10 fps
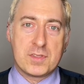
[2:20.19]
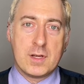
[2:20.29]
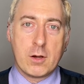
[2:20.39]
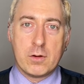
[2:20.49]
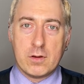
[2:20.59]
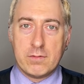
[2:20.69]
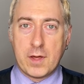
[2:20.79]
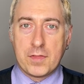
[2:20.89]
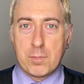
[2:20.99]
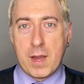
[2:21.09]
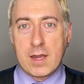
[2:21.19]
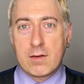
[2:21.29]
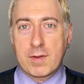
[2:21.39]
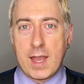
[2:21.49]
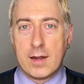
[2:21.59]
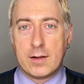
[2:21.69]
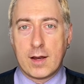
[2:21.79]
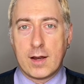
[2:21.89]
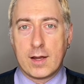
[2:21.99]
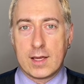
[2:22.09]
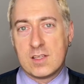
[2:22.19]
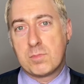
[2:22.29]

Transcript: narrative that the Bank of Canada is